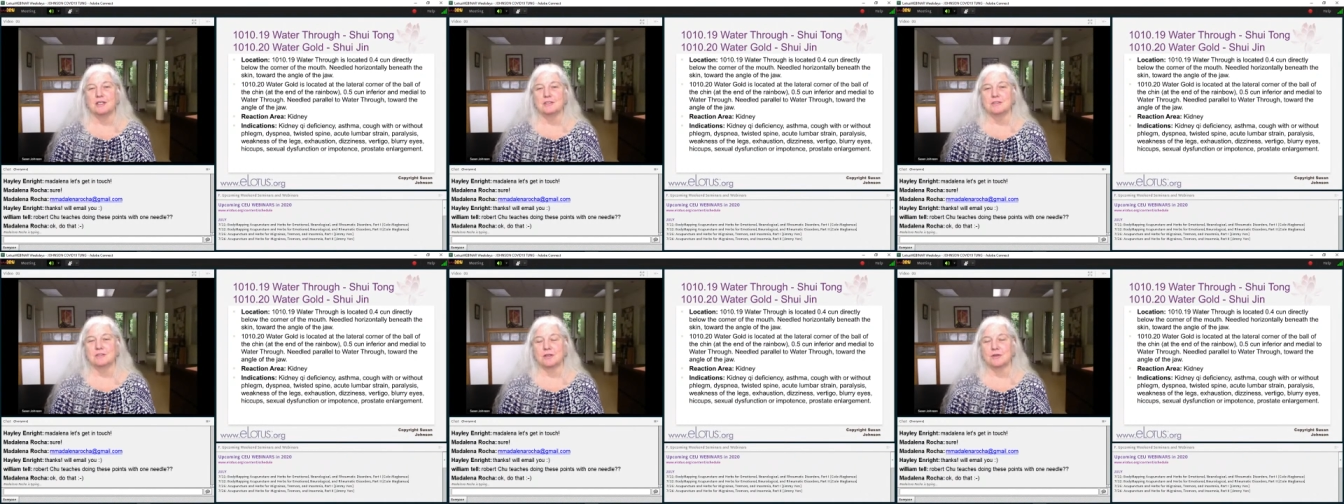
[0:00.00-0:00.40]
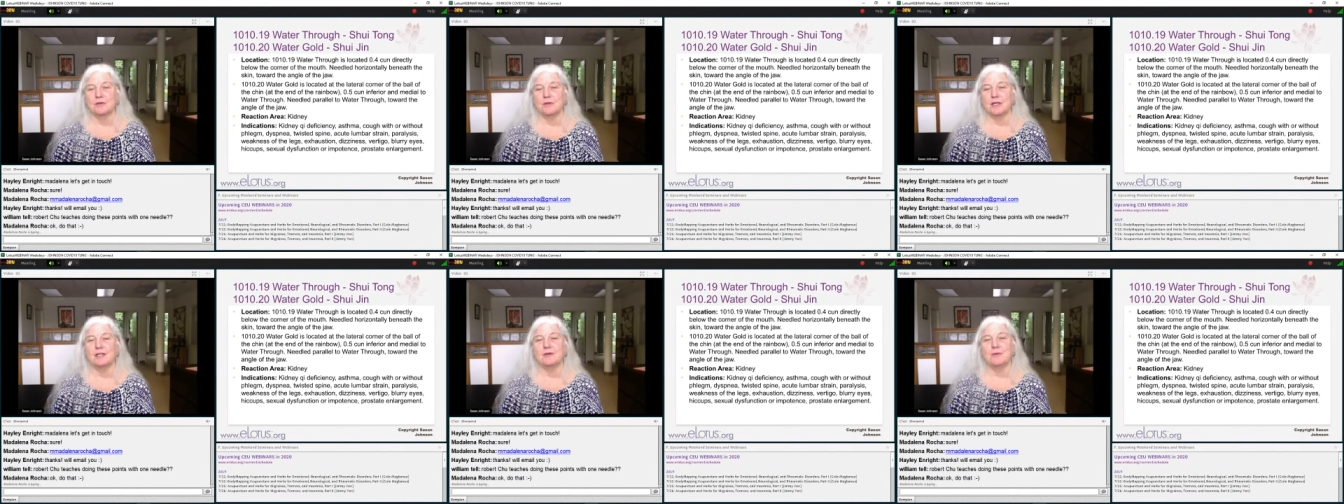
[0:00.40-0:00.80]

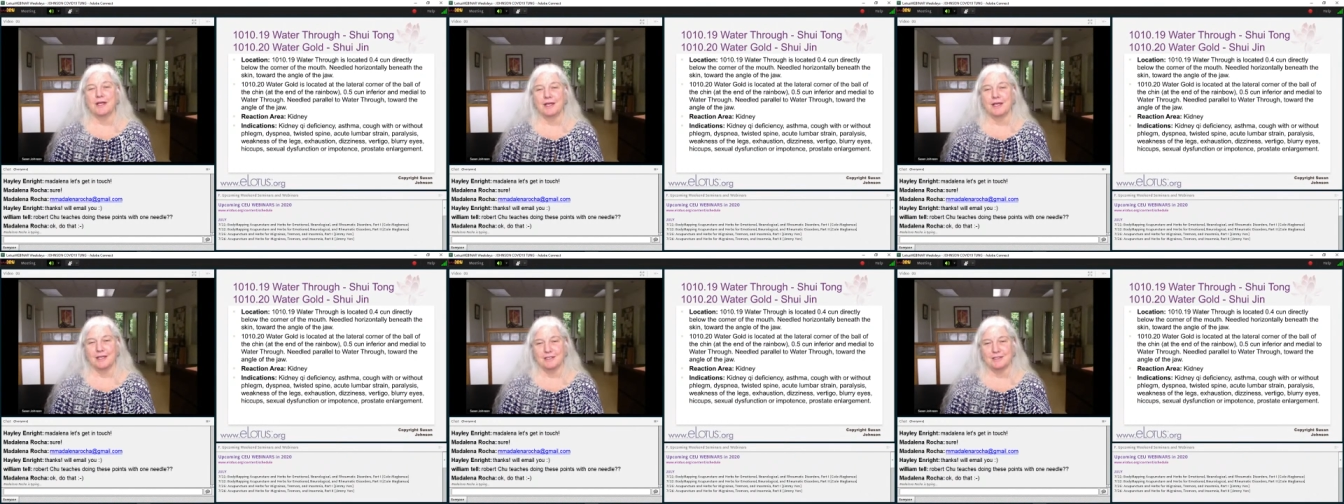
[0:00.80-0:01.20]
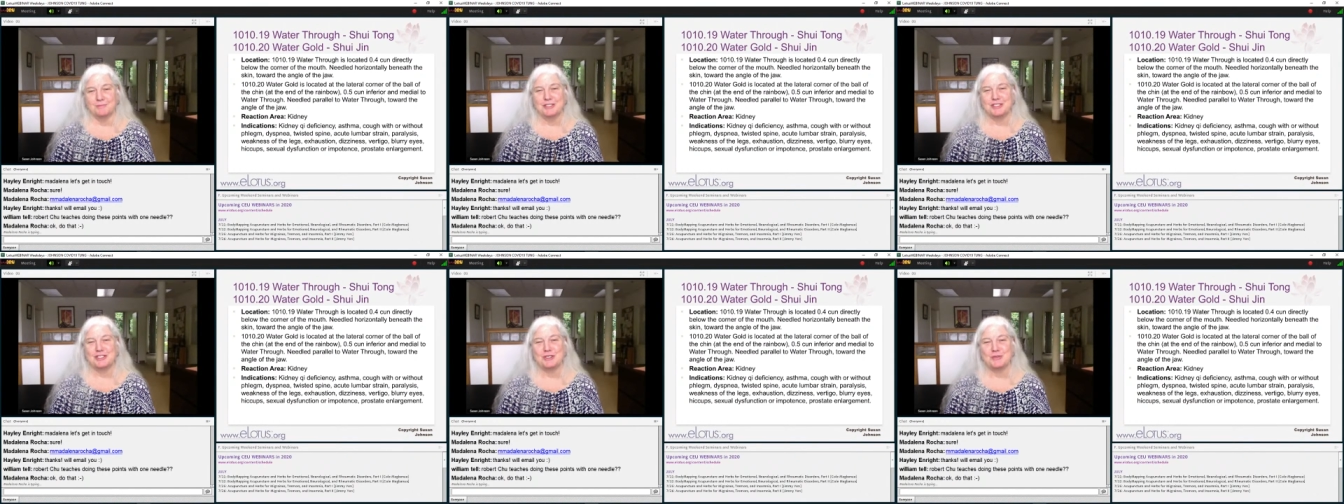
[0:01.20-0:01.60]
So anyway,
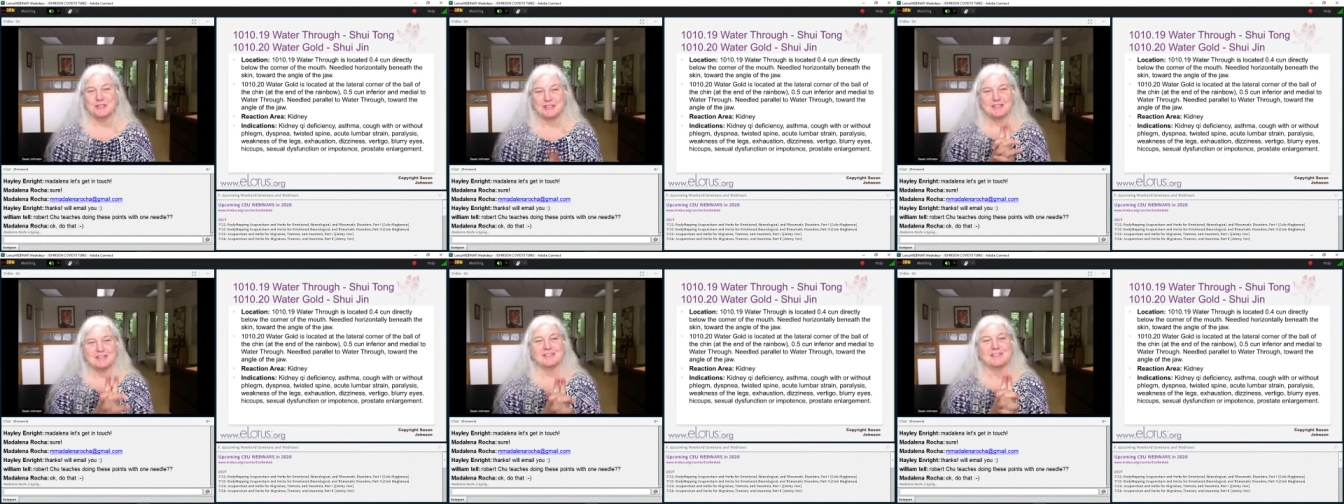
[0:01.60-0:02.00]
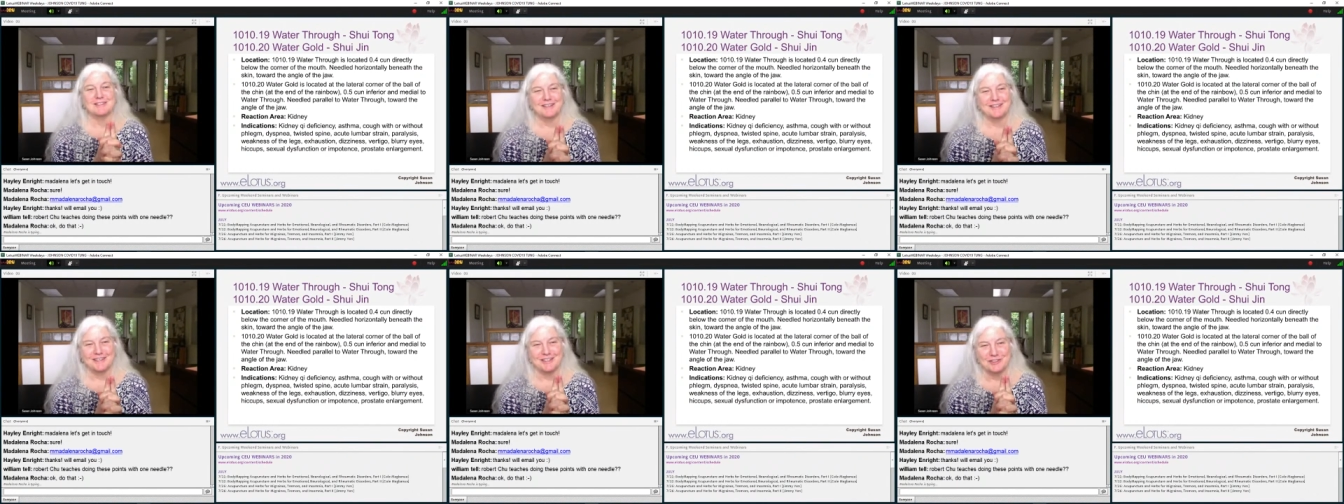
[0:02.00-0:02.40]
but she was in this
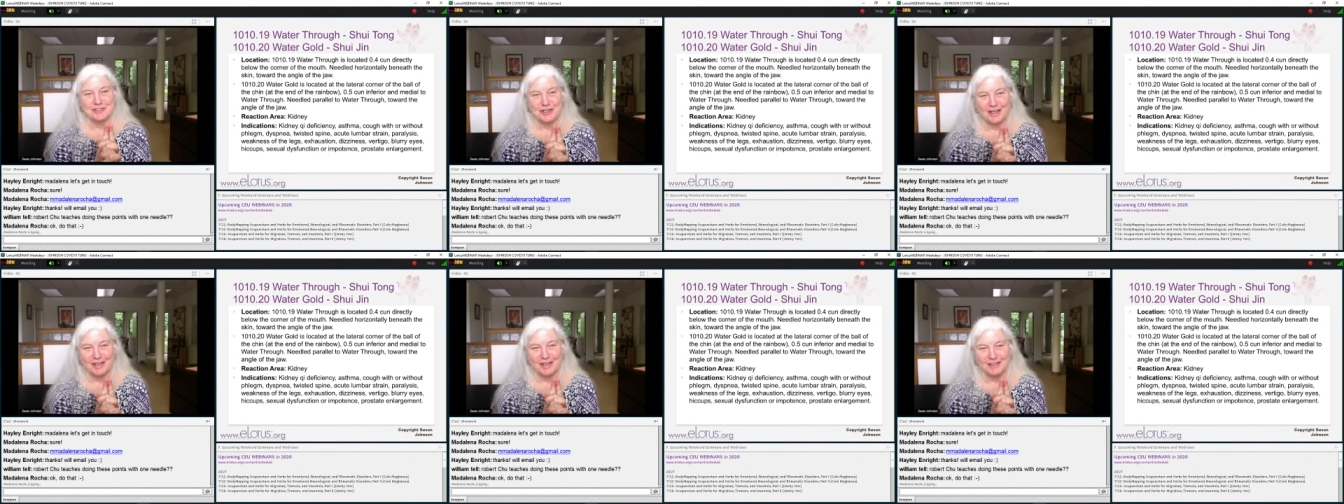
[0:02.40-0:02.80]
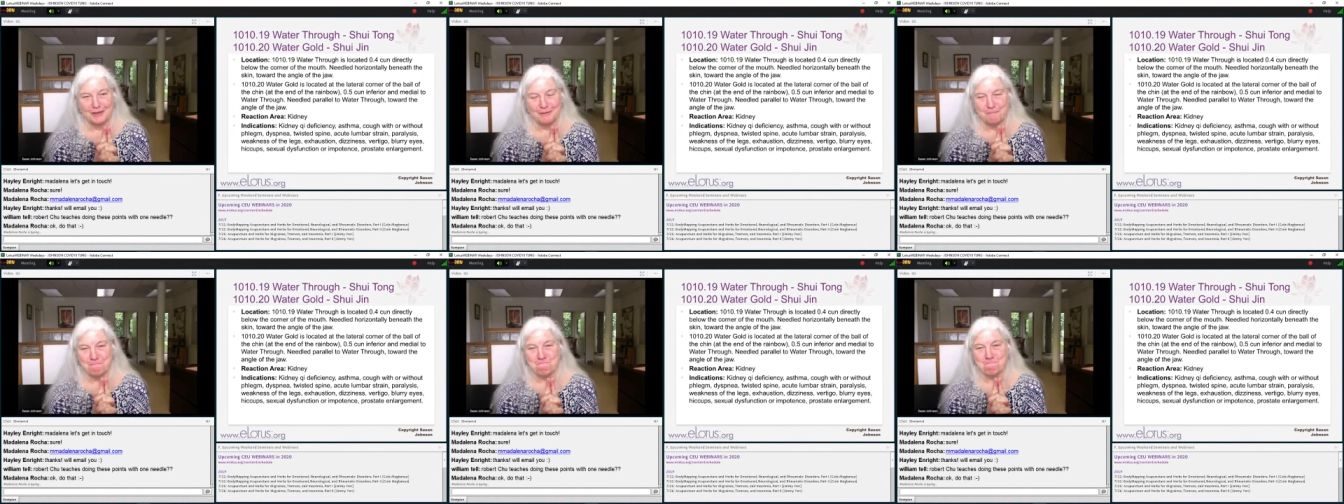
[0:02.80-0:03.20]
clinic in
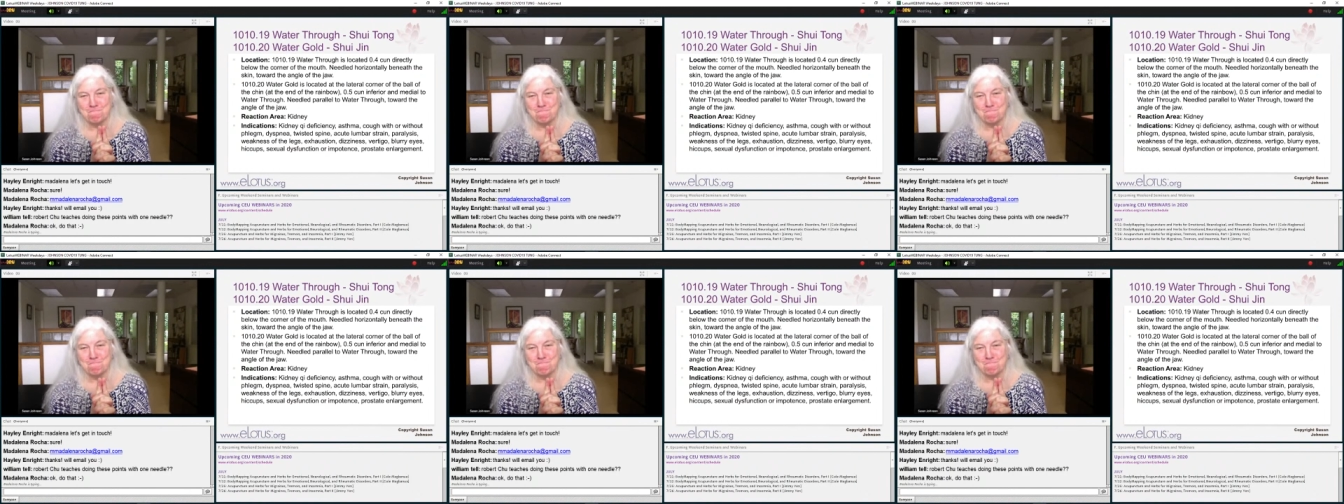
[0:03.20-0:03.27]
China